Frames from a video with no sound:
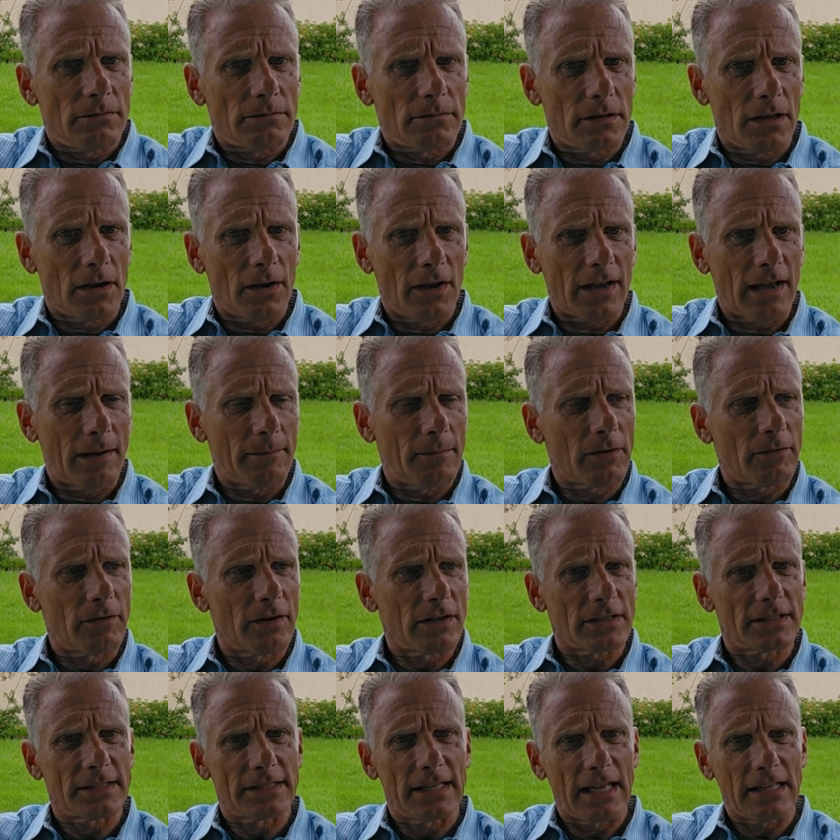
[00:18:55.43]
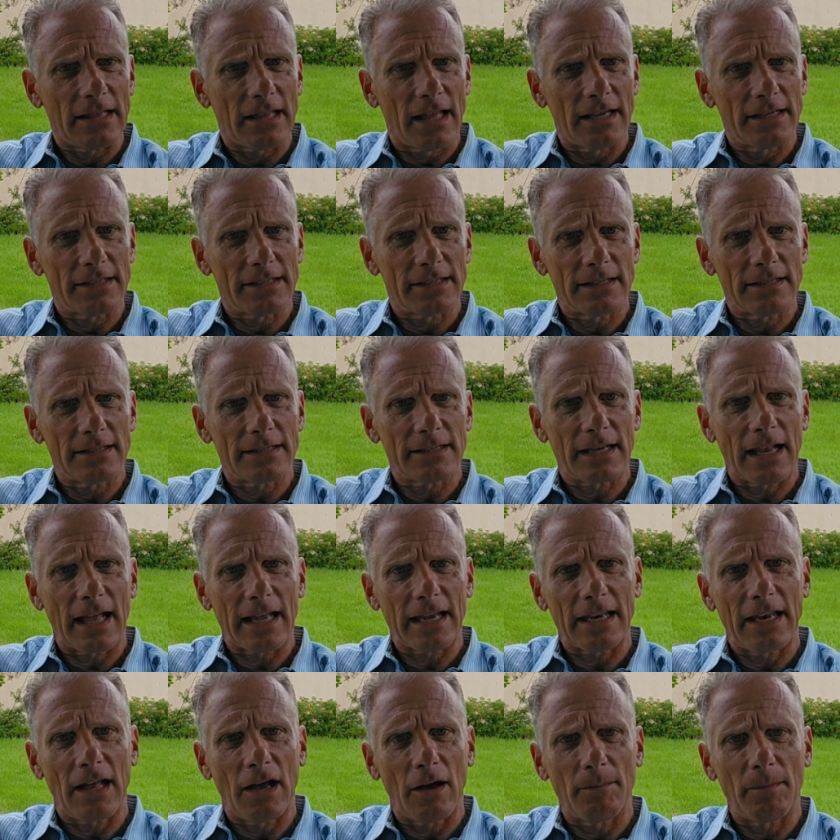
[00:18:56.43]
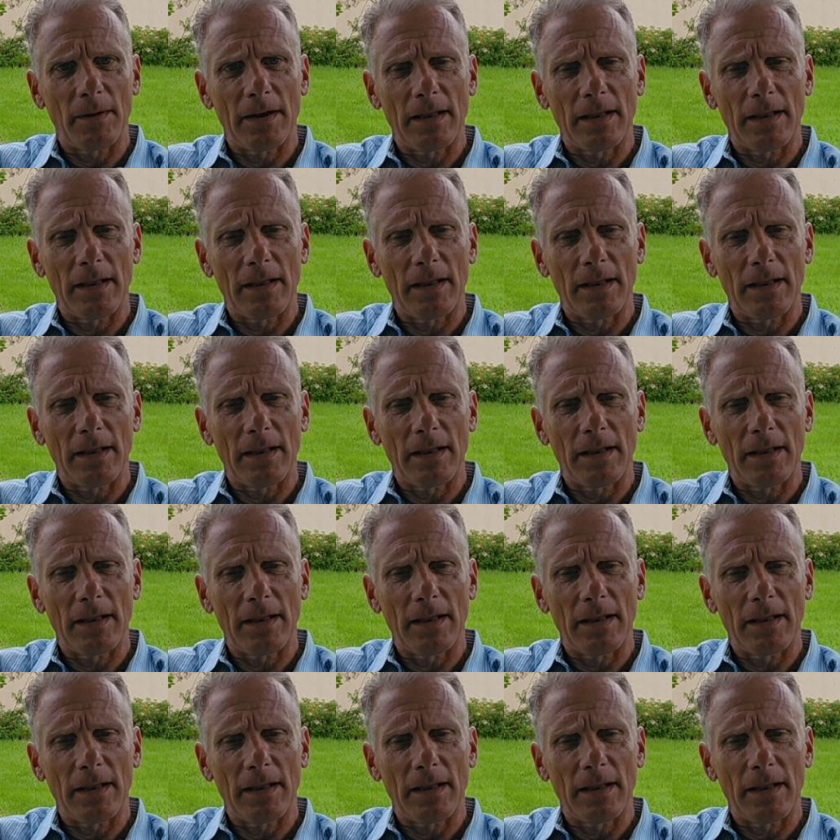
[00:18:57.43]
I got my real estate license and I can help